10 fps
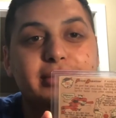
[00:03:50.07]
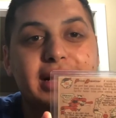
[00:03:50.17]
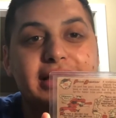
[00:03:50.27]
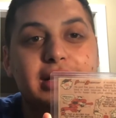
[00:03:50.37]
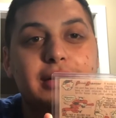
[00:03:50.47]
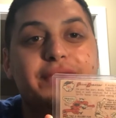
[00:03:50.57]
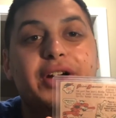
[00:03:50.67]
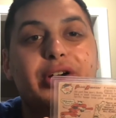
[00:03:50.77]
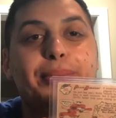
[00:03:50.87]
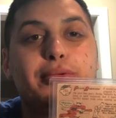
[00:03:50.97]
Like, they're
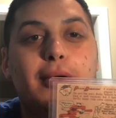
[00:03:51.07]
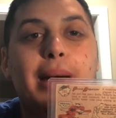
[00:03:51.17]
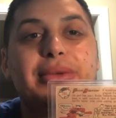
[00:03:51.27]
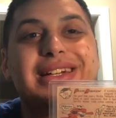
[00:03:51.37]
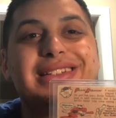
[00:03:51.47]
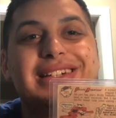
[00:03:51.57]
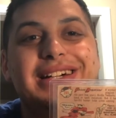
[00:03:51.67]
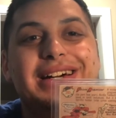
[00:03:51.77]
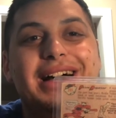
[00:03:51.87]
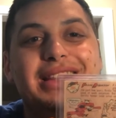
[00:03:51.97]
very prominent
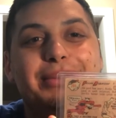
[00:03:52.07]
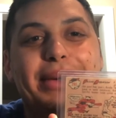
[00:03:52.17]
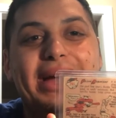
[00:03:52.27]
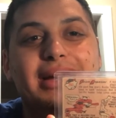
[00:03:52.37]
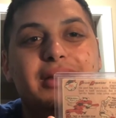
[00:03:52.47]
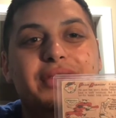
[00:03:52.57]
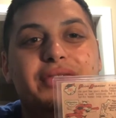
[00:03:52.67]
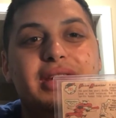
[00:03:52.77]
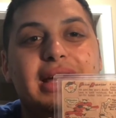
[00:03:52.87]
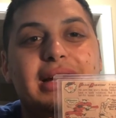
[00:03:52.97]
on the back of the
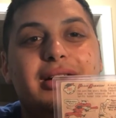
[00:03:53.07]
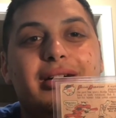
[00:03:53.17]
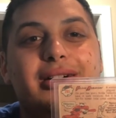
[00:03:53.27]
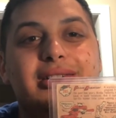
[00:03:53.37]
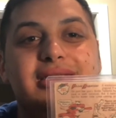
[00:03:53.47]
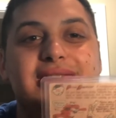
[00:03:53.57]
58 cards.